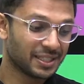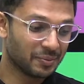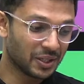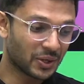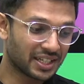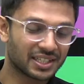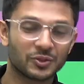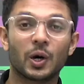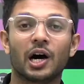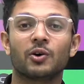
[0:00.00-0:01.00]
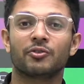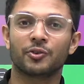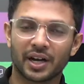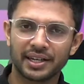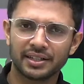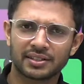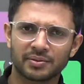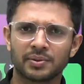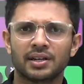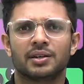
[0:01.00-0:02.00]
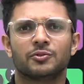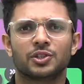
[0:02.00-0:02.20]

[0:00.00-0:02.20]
Simple question, wow, if you find it simple,